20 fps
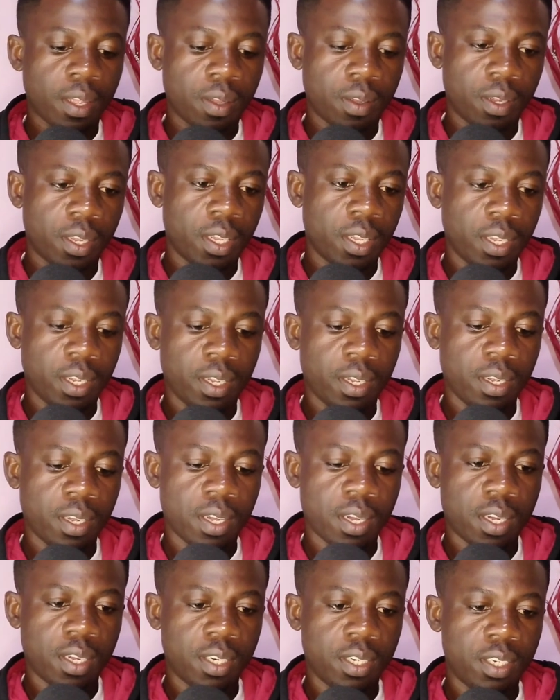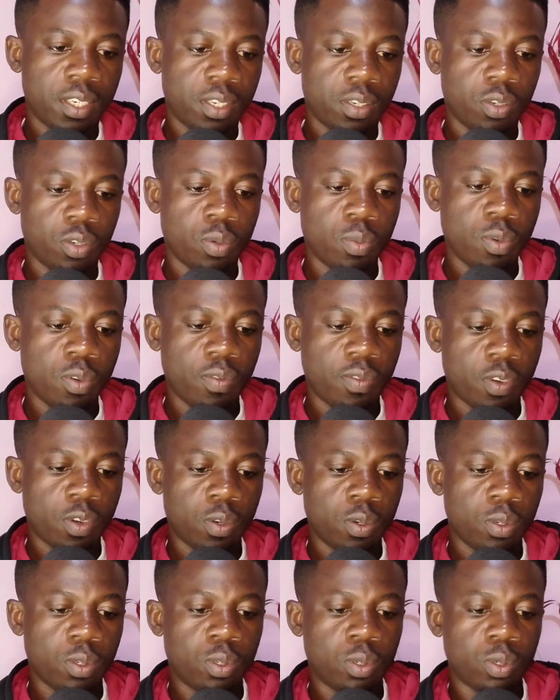Okay, and you move
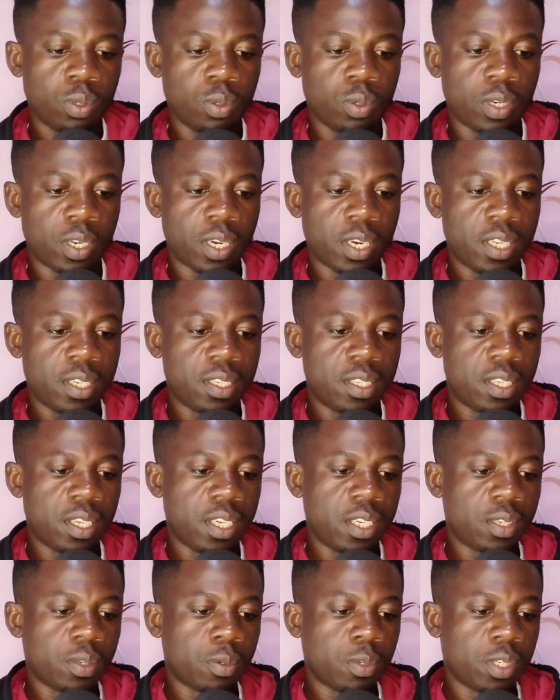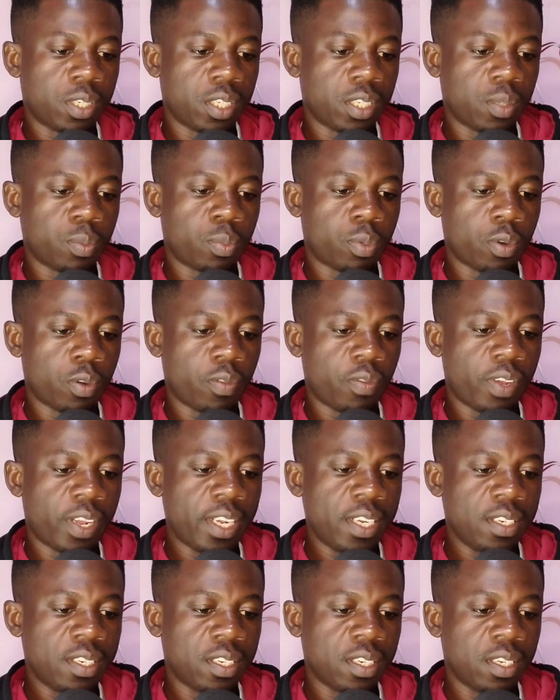on to the next stage, which is
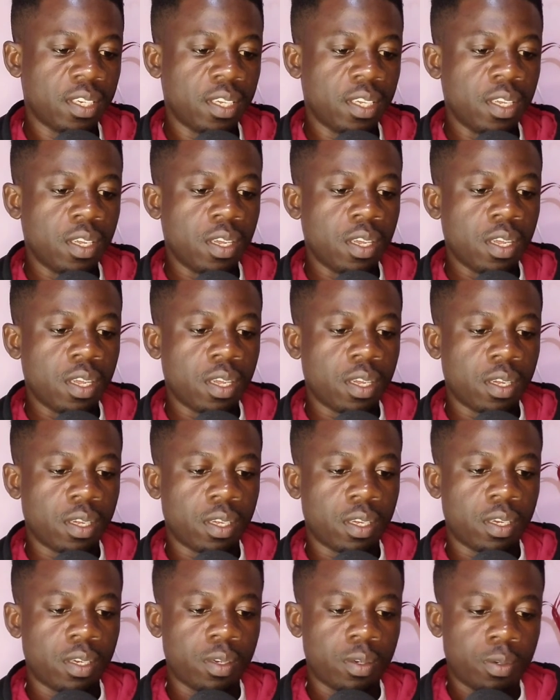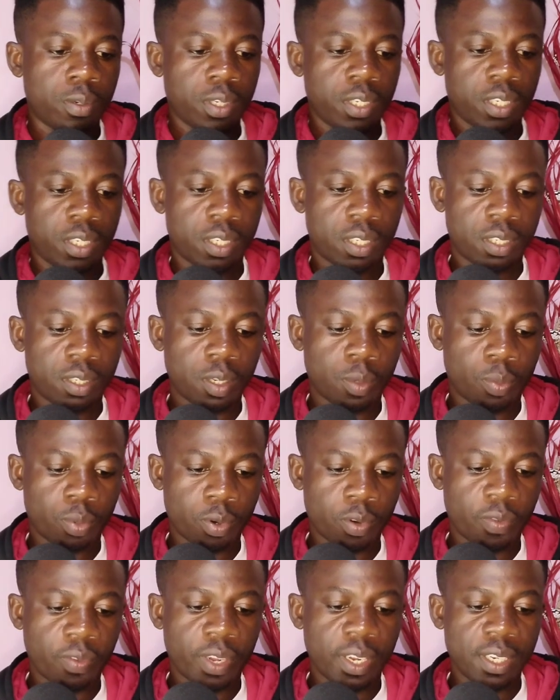province. Which is a
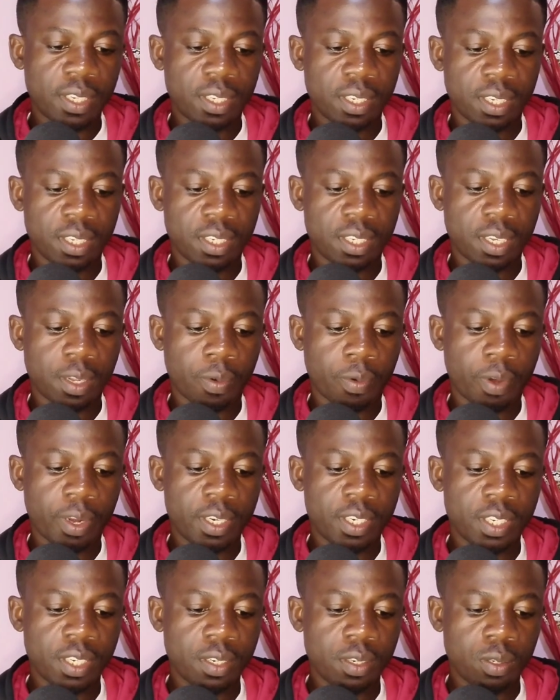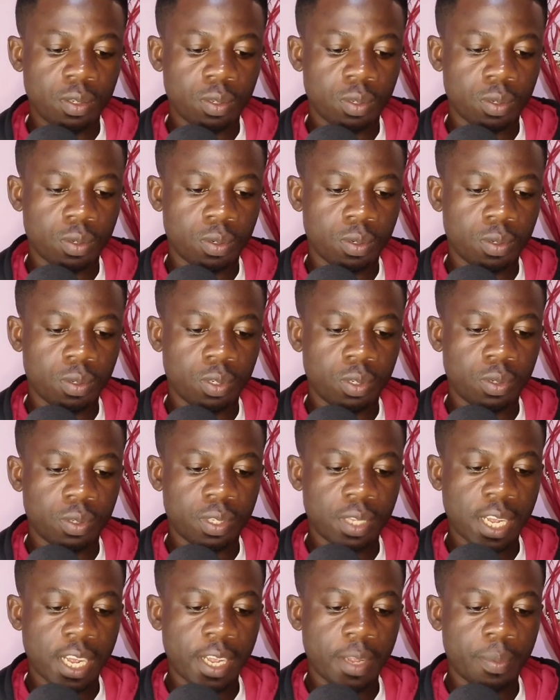province is a region, so you
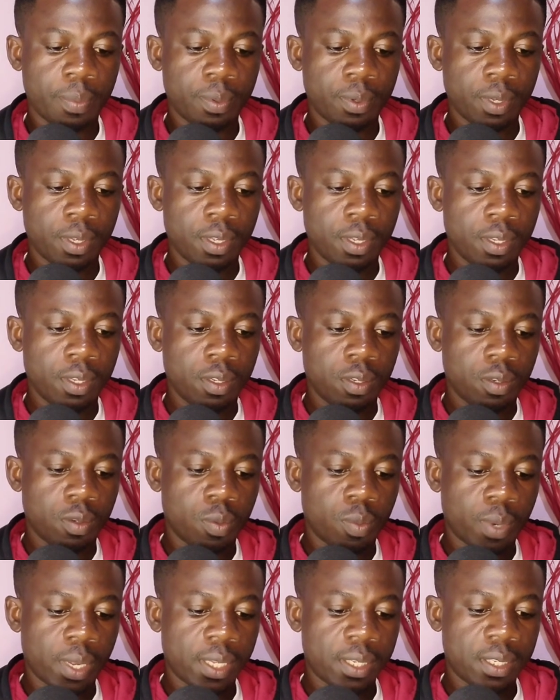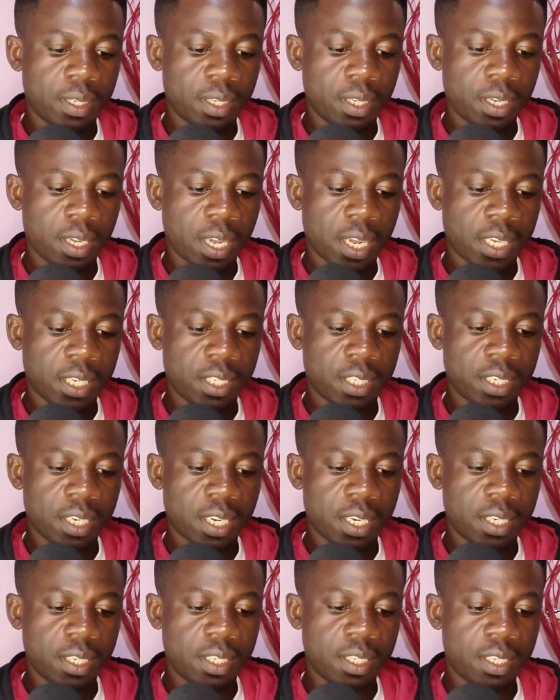type Kumasi,
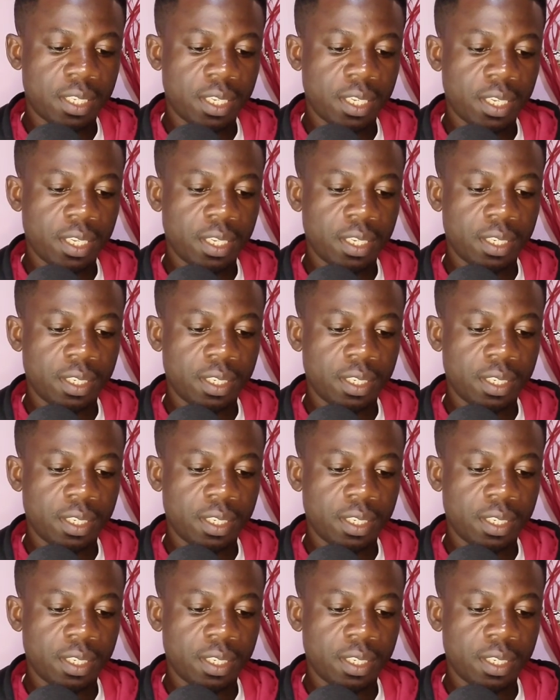Ashanti,